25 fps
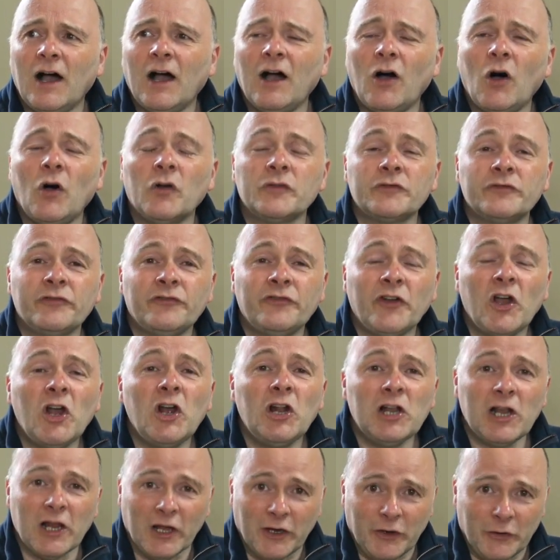on
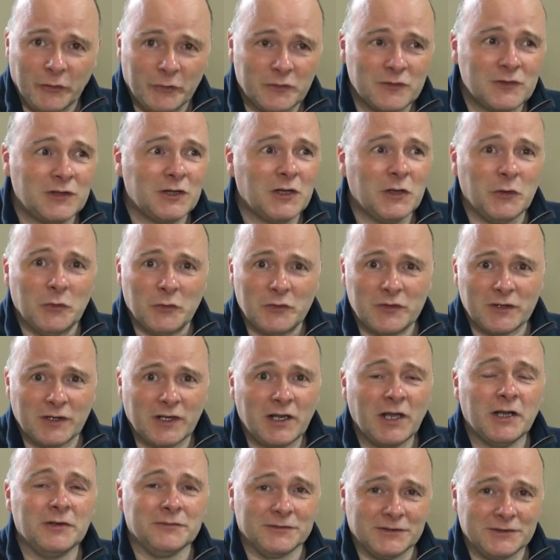furlough, to use a
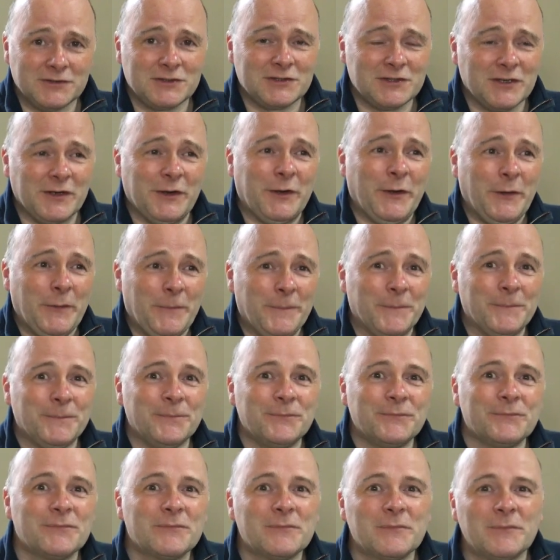current term.
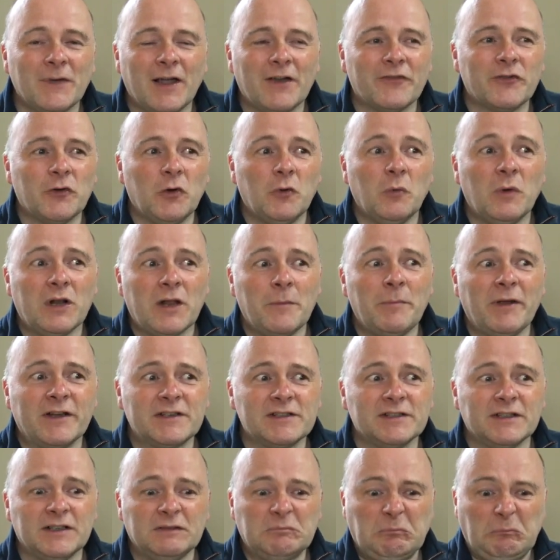But I thought, well, I
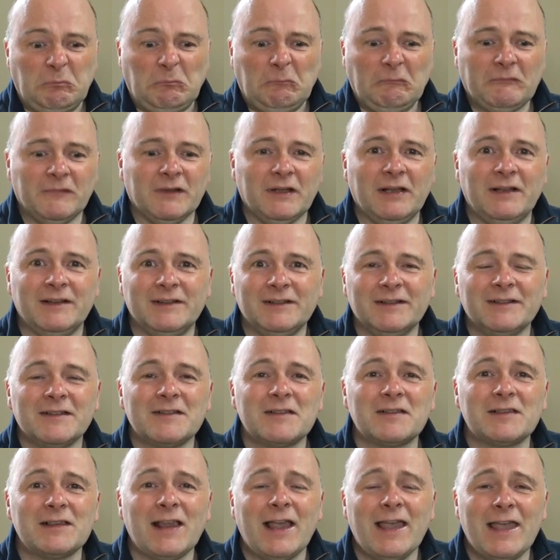better
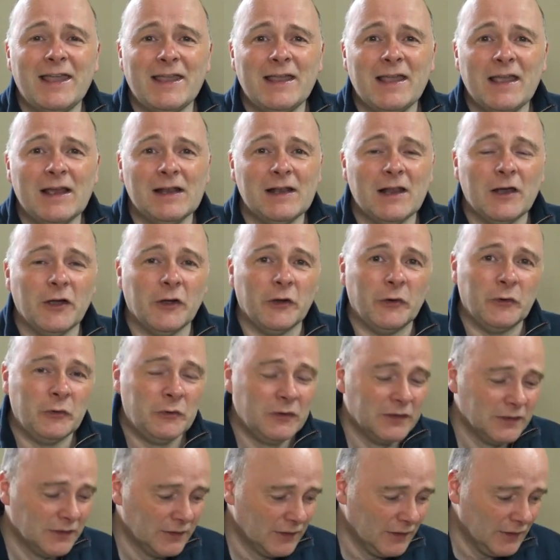say
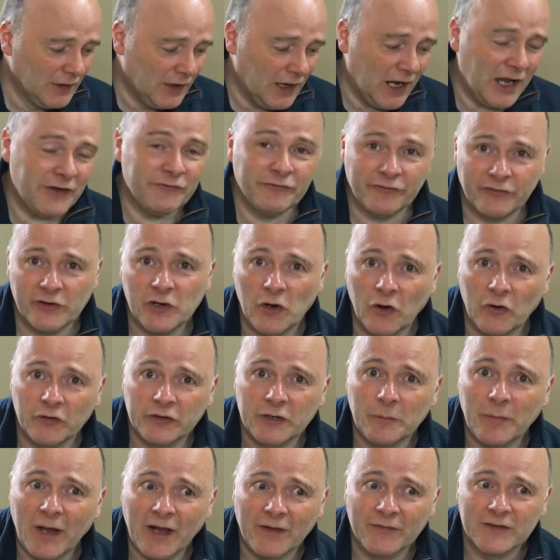hello. I haven't
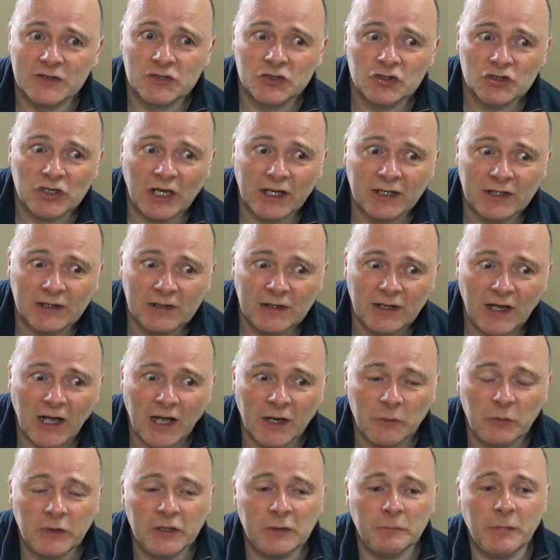forgotten about this channel.
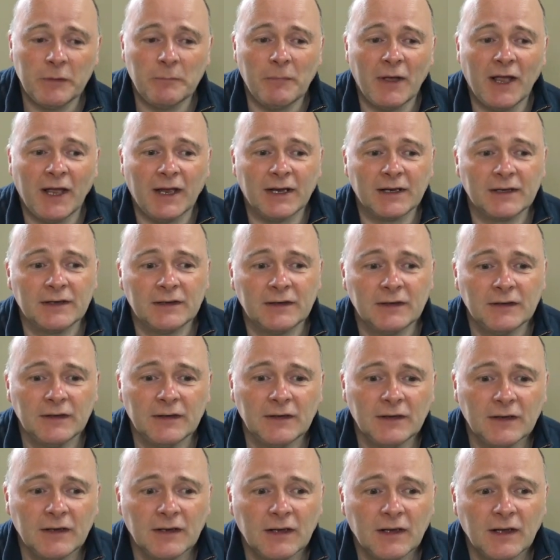I will be back.
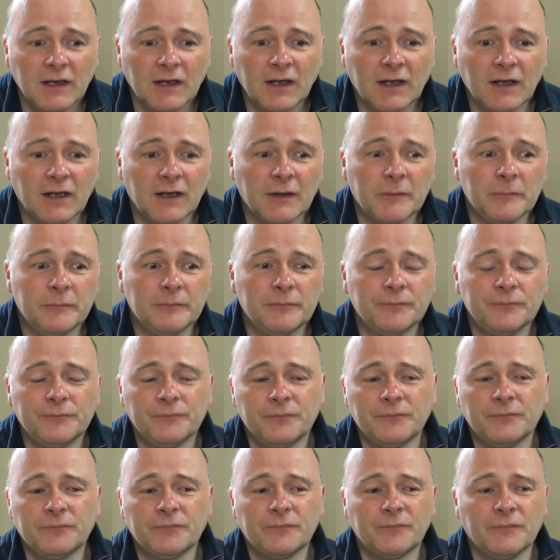
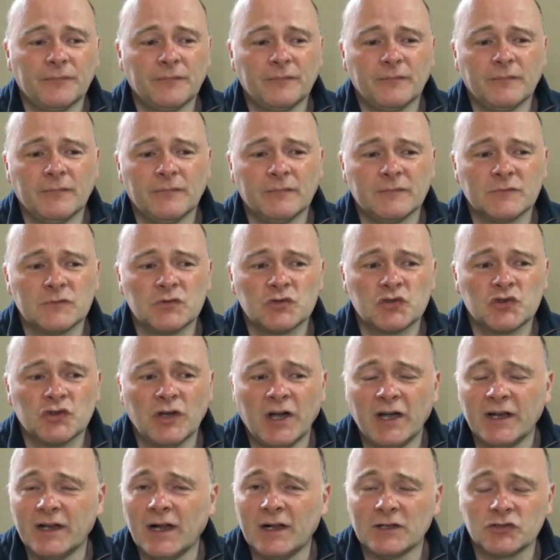
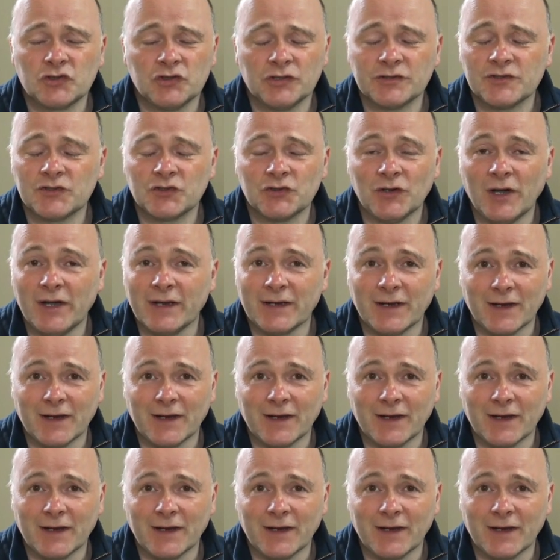I'll just try and